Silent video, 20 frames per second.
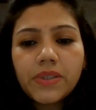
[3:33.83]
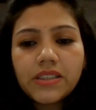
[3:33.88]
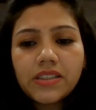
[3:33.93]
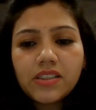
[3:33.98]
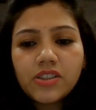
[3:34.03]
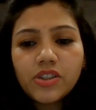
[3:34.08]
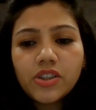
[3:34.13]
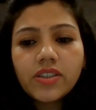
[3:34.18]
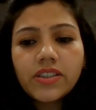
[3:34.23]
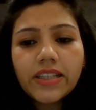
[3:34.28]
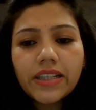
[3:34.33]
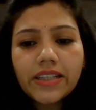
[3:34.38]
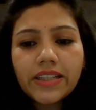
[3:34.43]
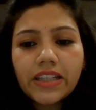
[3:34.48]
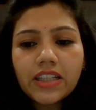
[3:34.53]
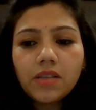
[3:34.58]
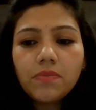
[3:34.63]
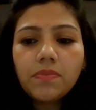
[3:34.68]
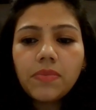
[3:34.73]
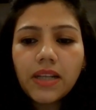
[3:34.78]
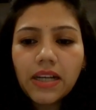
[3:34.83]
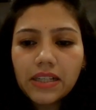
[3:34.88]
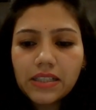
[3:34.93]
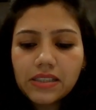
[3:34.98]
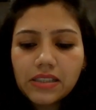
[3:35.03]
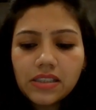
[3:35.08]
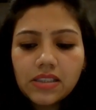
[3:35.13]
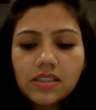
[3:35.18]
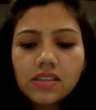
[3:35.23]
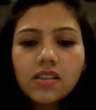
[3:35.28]
precision technical
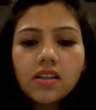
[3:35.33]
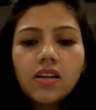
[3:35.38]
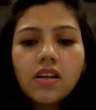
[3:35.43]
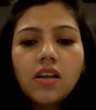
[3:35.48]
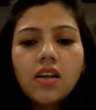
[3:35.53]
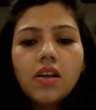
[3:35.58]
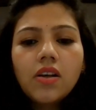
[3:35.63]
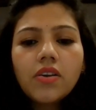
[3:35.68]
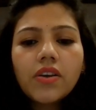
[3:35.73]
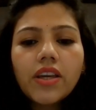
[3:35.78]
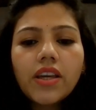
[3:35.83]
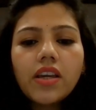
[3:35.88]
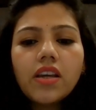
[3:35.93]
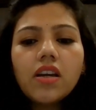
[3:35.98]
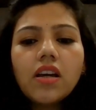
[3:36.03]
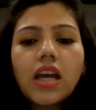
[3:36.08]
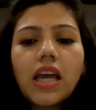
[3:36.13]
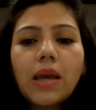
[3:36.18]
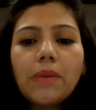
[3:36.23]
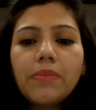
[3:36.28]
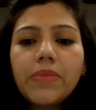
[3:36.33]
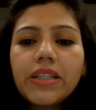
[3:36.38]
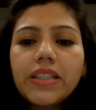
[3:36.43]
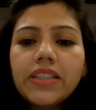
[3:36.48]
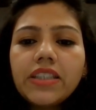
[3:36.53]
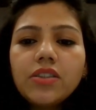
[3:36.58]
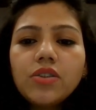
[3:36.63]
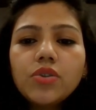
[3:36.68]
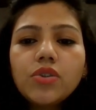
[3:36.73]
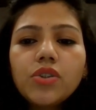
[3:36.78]
plans. Okay,
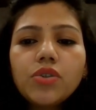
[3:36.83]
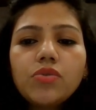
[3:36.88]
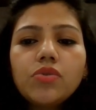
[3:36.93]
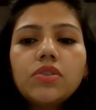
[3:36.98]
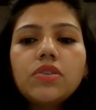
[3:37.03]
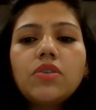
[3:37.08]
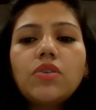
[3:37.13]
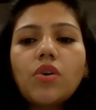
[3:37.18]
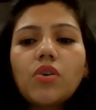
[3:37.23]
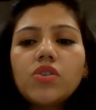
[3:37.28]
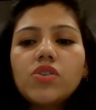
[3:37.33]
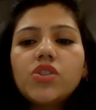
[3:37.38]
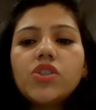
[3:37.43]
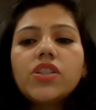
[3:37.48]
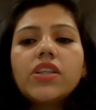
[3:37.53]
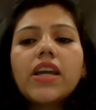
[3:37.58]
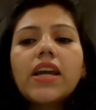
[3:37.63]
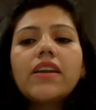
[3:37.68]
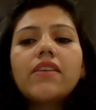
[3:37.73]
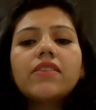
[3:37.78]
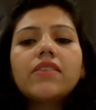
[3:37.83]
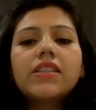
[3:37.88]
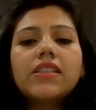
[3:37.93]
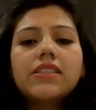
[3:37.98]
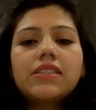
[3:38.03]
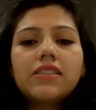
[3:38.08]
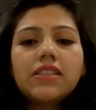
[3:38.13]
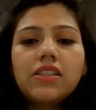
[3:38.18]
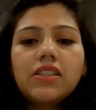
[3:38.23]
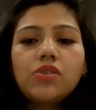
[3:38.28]
ability to use logic and
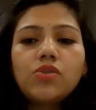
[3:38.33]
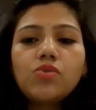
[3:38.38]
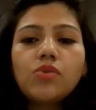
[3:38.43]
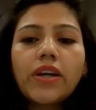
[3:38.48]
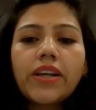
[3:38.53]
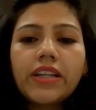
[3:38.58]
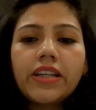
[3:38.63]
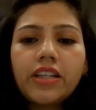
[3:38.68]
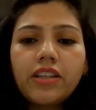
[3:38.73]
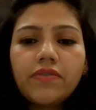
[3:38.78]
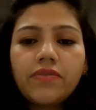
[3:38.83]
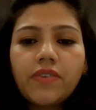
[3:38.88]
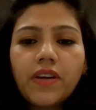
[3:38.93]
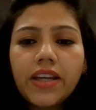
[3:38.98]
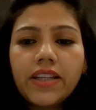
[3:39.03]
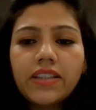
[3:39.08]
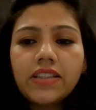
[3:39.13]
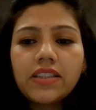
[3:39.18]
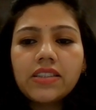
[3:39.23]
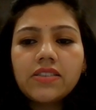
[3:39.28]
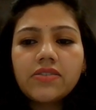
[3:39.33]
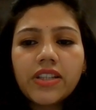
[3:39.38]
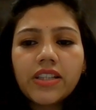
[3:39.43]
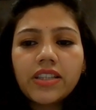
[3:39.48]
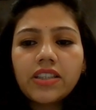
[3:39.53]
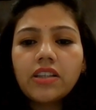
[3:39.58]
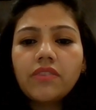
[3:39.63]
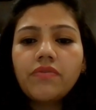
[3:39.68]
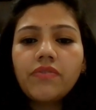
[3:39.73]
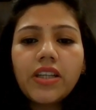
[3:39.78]
reasoning to identify the
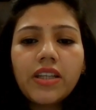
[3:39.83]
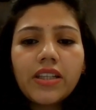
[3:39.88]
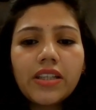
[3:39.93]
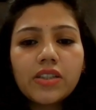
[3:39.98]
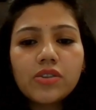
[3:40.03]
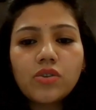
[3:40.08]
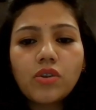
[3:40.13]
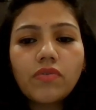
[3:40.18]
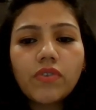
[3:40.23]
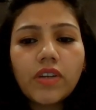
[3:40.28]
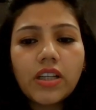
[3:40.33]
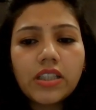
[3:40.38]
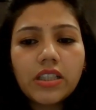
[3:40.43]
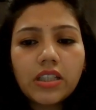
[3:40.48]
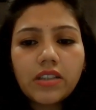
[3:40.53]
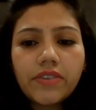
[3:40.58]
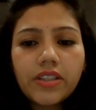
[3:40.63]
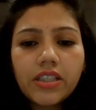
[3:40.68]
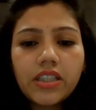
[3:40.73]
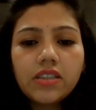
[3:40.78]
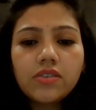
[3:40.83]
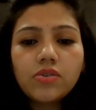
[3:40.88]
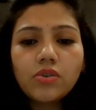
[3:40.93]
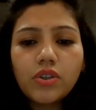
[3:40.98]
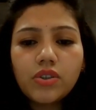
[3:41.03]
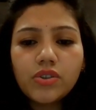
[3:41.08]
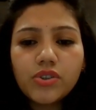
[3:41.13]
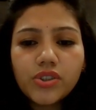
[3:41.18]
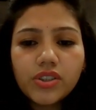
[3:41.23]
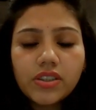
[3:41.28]
strength and weakness of alternative
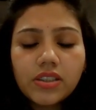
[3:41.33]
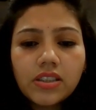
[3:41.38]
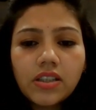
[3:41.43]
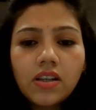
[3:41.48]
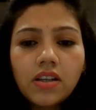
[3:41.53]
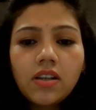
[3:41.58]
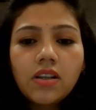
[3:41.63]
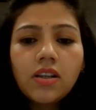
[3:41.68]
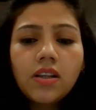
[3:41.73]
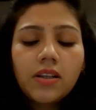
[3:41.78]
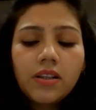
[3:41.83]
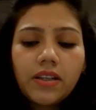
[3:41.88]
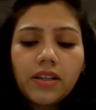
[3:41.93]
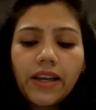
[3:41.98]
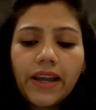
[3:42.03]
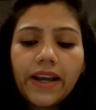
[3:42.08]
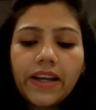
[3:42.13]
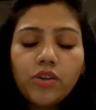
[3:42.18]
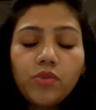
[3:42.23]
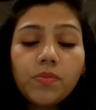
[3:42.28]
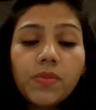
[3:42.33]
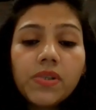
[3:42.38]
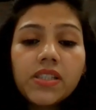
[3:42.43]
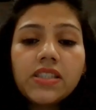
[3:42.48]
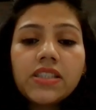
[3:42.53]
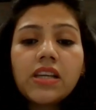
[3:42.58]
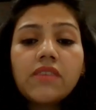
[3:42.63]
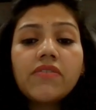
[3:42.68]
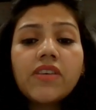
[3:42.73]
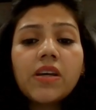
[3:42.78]
solutions. And you
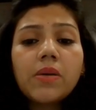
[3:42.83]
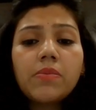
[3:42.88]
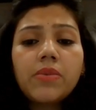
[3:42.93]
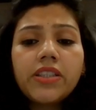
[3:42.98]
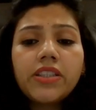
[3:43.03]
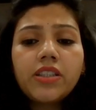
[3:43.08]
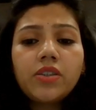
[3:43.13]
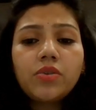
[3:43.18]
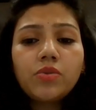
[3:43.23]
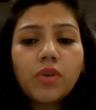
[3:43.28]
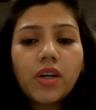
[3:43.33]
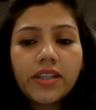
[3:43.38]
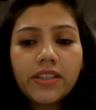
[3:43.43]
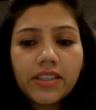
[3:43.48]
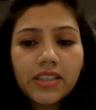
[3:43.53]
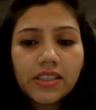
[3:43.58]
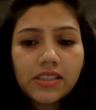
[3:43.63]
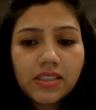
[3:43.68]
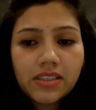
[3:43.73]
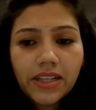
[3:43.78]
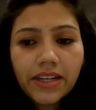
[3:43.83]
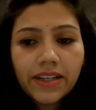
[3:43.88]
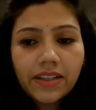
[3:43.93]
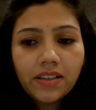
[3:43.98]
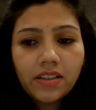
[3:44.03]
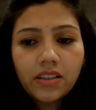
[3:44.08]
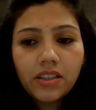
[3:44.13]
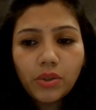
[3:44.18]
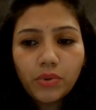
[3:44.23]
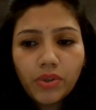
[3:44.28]
must have ability to
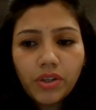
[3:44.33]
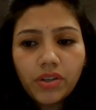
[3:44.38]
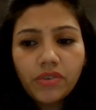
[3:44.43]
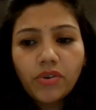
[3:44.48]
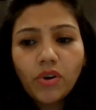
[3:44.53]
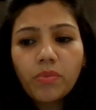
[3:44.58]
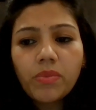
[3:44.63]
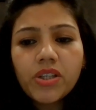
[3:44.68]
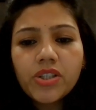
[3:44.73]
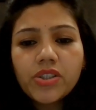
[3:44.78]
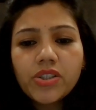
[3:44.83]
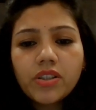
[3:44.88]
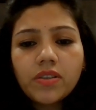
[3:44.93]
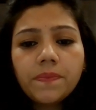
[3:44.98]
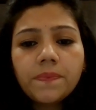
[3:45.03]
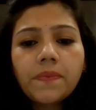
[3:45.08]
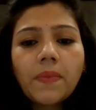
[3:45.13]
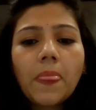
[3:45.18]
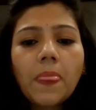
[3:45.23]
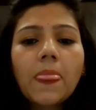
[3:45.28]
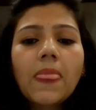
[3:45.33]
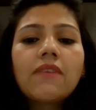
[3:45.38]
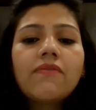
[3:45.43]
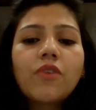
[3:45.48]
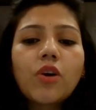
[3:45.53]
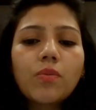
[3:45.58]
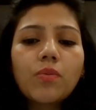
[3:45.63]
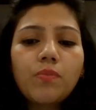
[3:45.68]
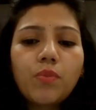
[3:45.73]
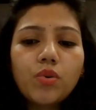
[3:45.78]
understand new information
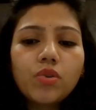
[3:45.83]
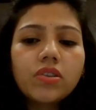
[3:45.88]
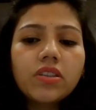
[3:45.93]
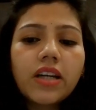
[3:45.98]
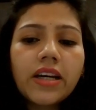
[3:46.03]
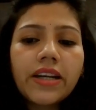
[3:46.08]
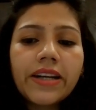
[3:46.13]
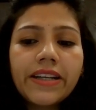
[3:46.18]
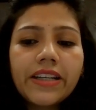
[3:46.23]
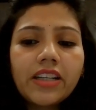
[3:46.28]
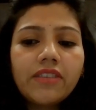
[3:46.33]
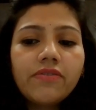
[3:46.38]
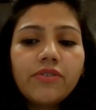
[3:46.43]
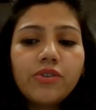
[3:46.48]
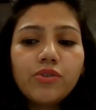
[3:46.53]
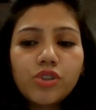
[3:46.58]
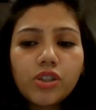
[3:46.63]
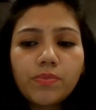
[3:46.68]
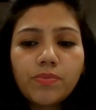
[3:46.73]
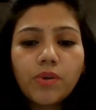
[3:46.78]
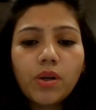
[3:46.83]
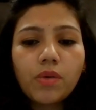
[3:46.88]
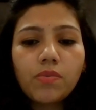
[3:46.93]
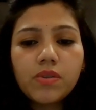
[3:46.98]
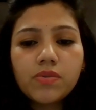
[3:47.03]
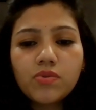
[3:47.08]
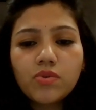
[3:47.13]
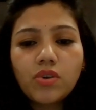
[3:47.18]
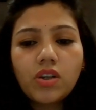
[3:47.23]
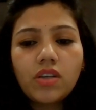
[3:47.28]
for both current and future
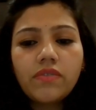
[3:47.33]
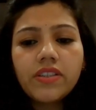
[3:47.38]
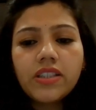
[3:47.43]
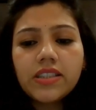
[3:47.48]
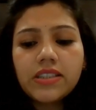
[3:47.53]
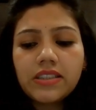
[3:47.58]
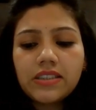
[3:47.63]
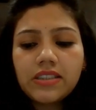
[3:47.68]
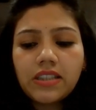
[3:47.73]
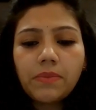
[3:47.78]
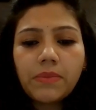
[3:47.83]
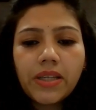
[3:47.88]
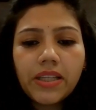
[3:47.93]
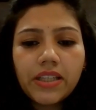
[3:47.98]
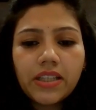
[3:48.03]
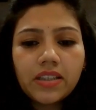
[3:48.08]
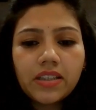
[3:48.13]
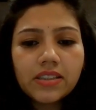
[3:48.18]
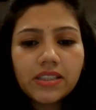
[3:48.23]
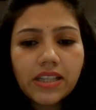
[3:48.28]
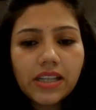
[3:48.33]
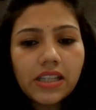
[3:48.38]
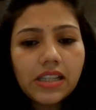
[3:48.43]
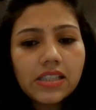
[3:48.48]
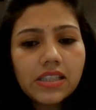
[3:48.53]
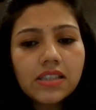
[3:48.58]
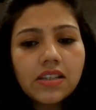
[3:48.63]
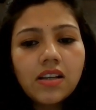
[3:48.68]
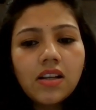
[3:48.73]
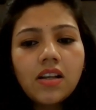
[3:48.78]
problem solving, decision making
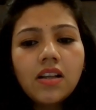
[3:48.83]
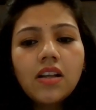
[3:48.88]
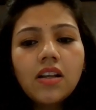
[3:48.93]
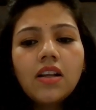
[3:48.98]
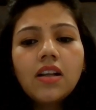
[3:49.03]
skills,